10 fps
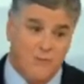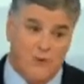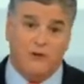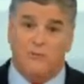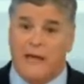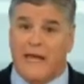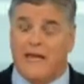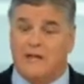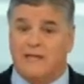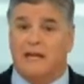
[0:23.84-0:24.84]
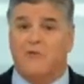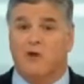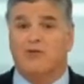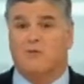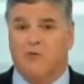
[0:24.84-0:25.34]
was paid to get
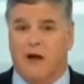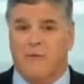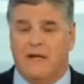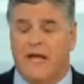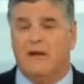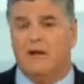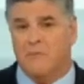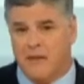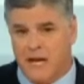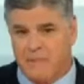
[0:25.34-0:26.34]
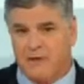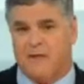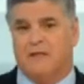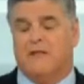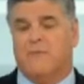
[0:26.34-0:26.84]
Russian propaganda to
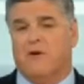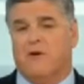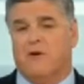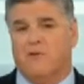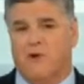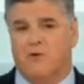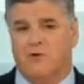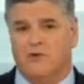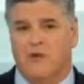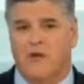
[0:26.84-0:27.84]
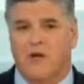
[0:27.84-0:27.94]
manipulate the American voters.